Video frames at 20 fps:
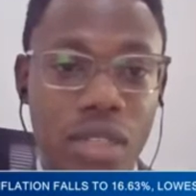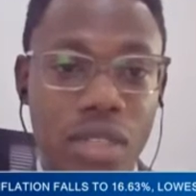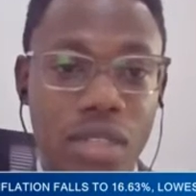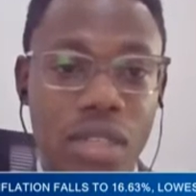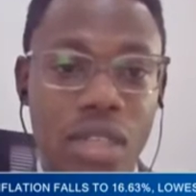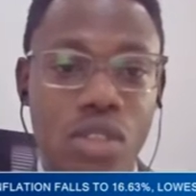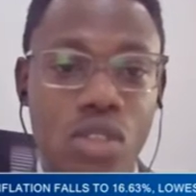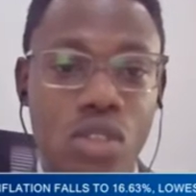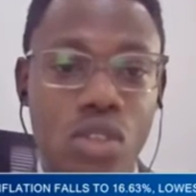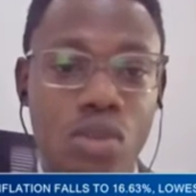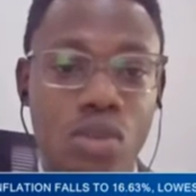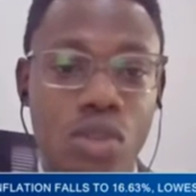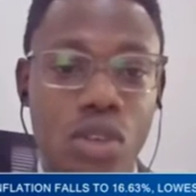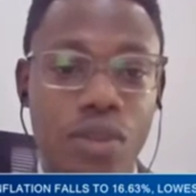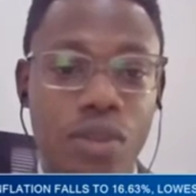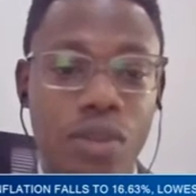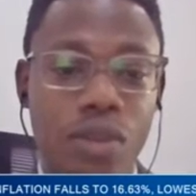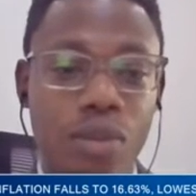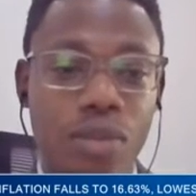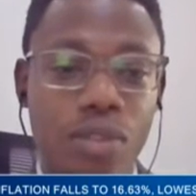and some sort of
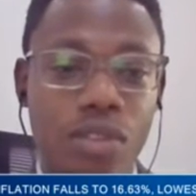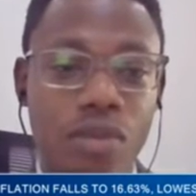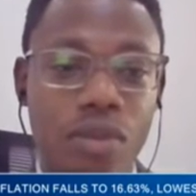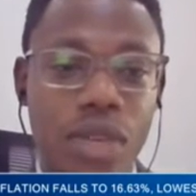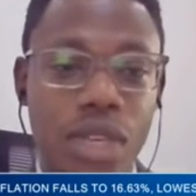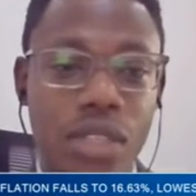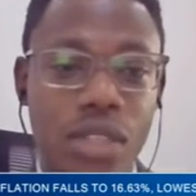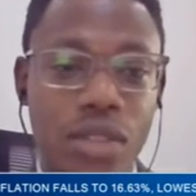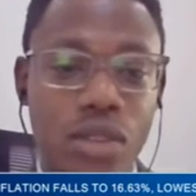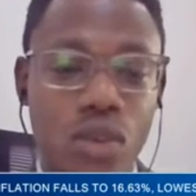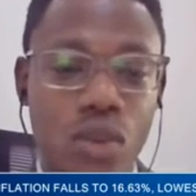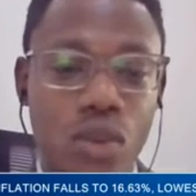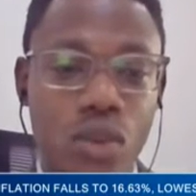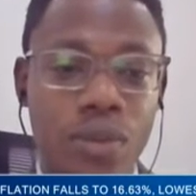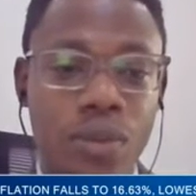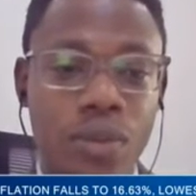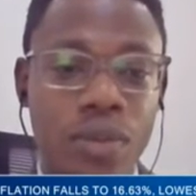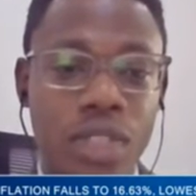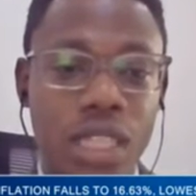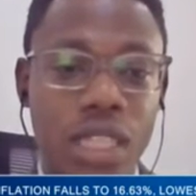improvement,
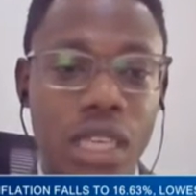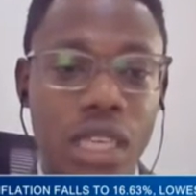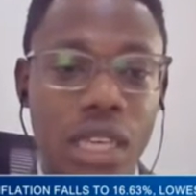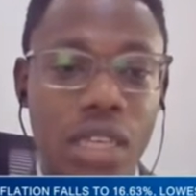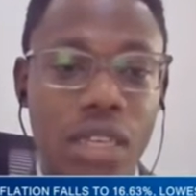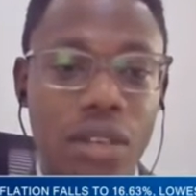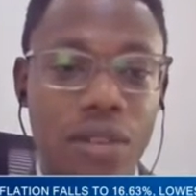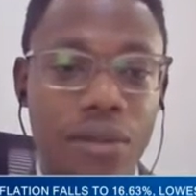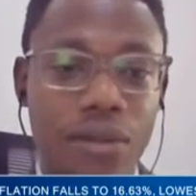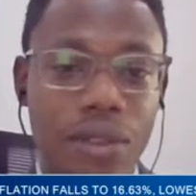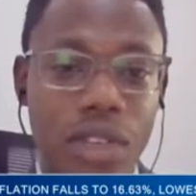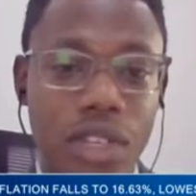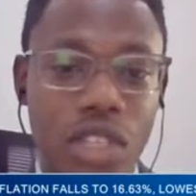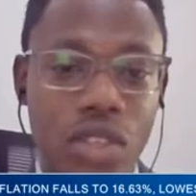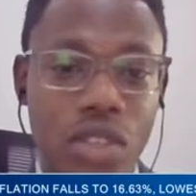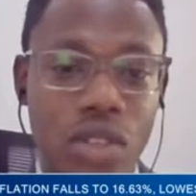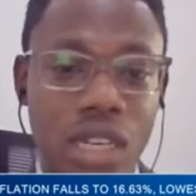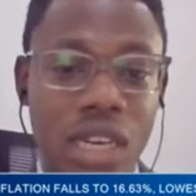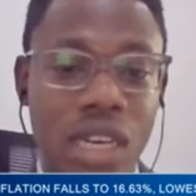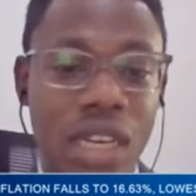in
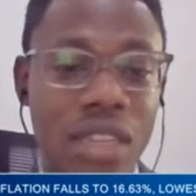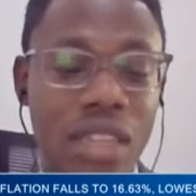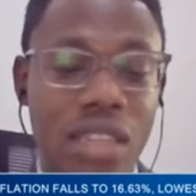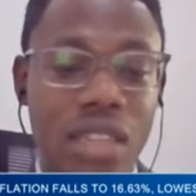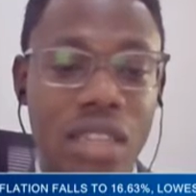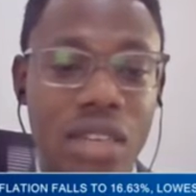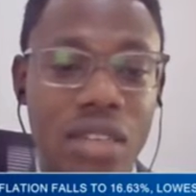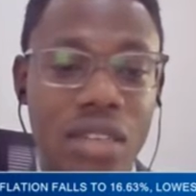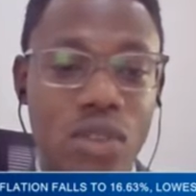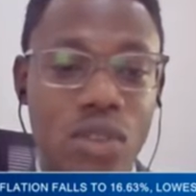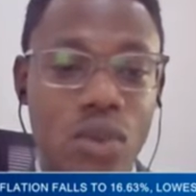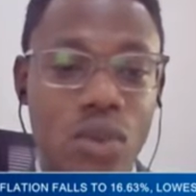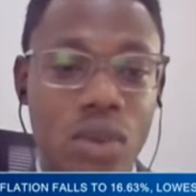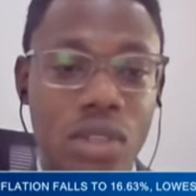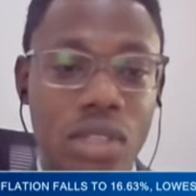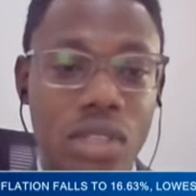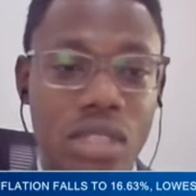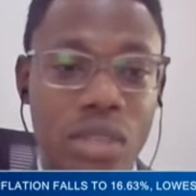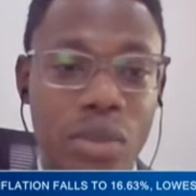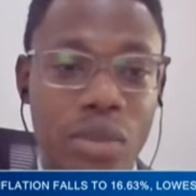inflation. And I think that is what the
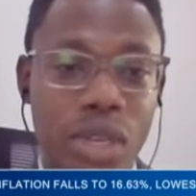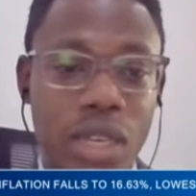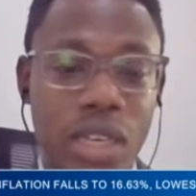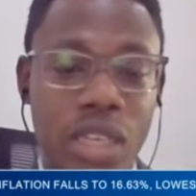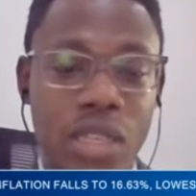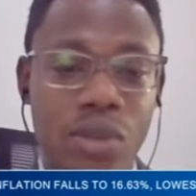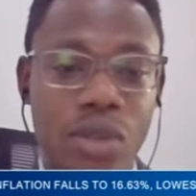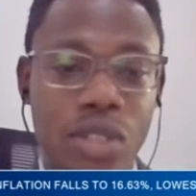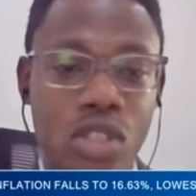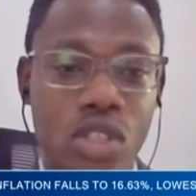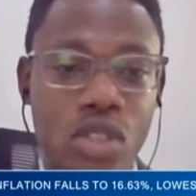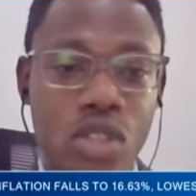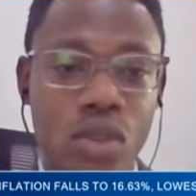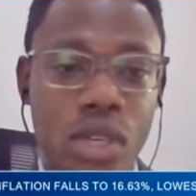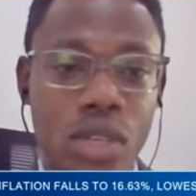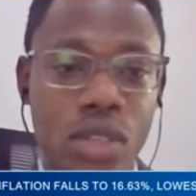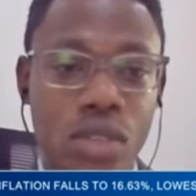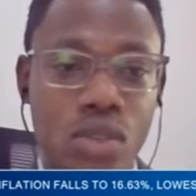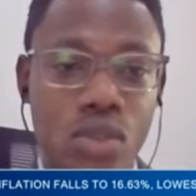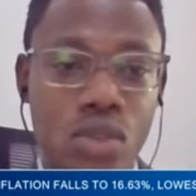CBN has been
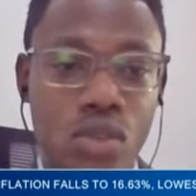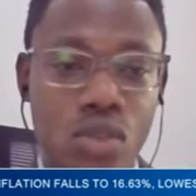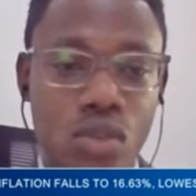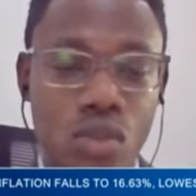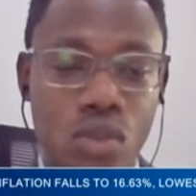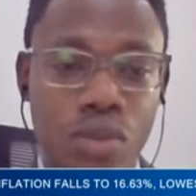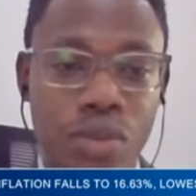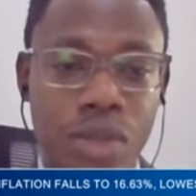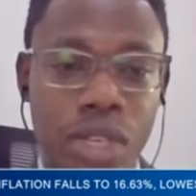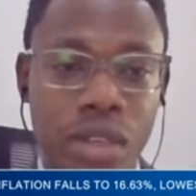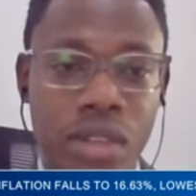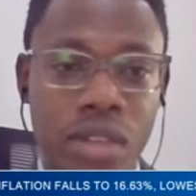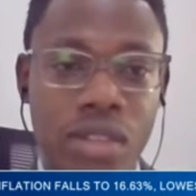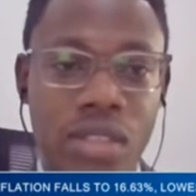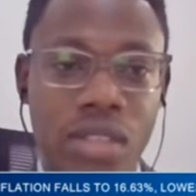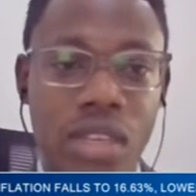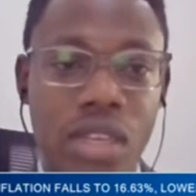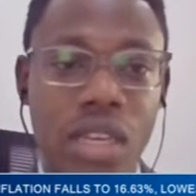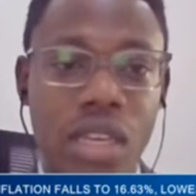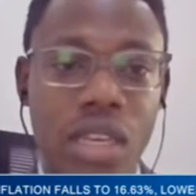trying to do.
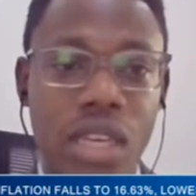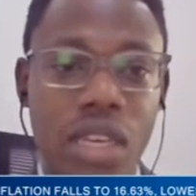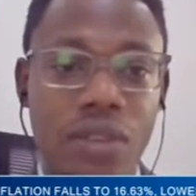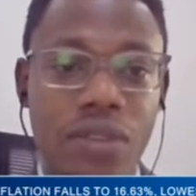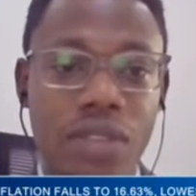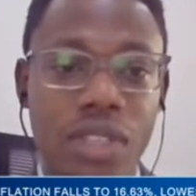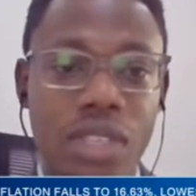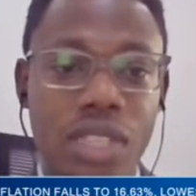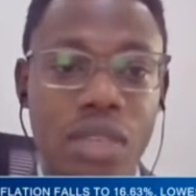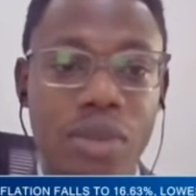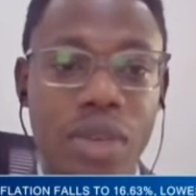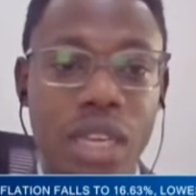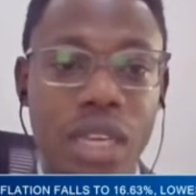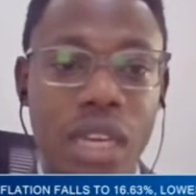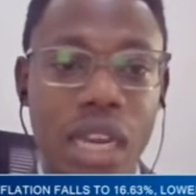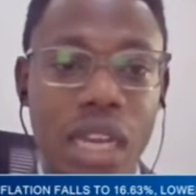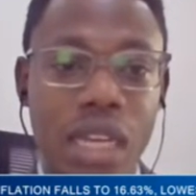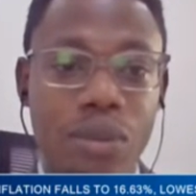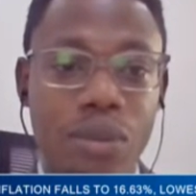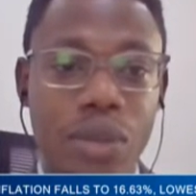Because if the CBN
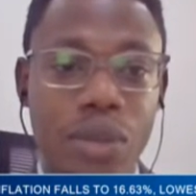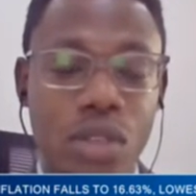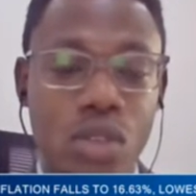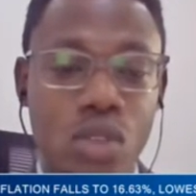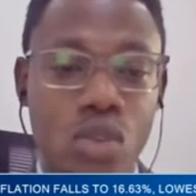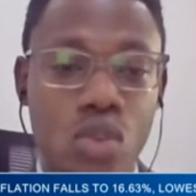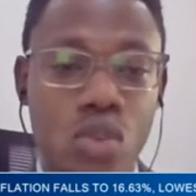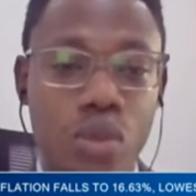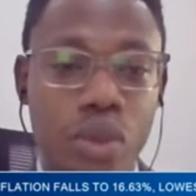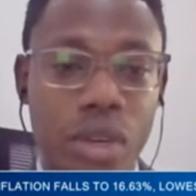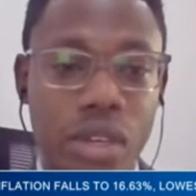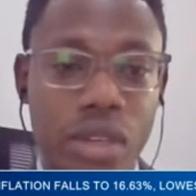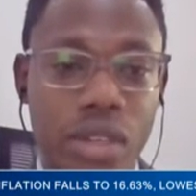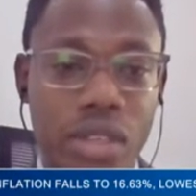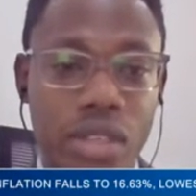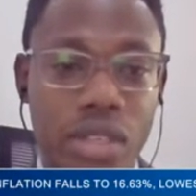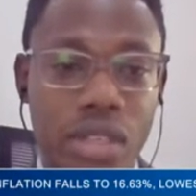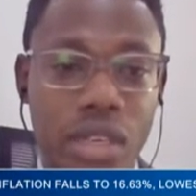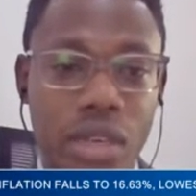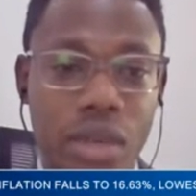had been super
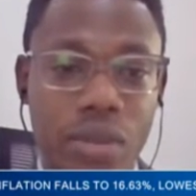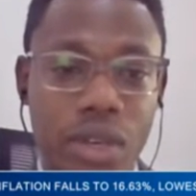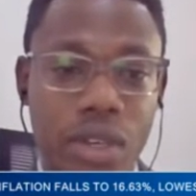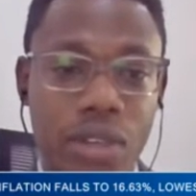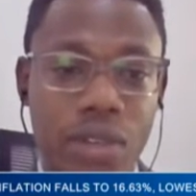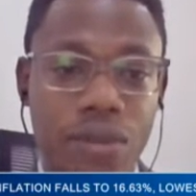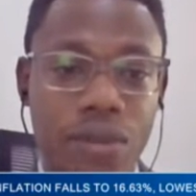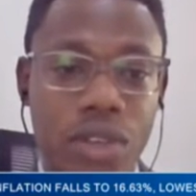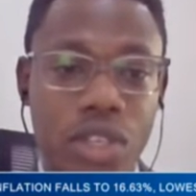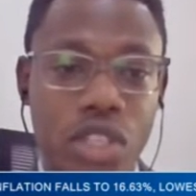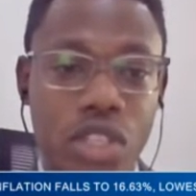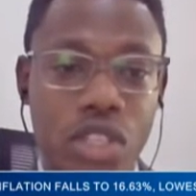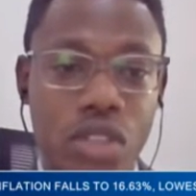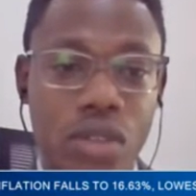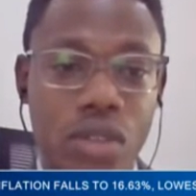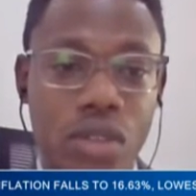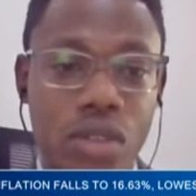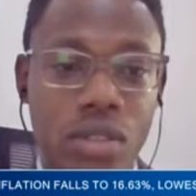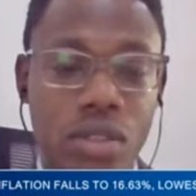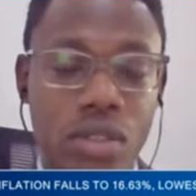concerned about inflation,
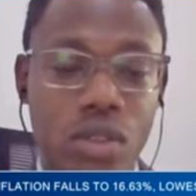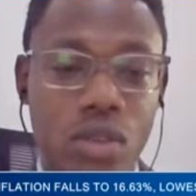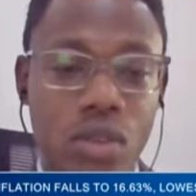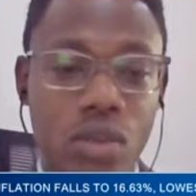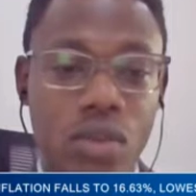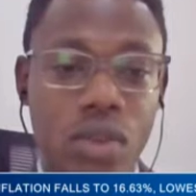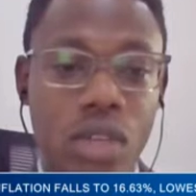if the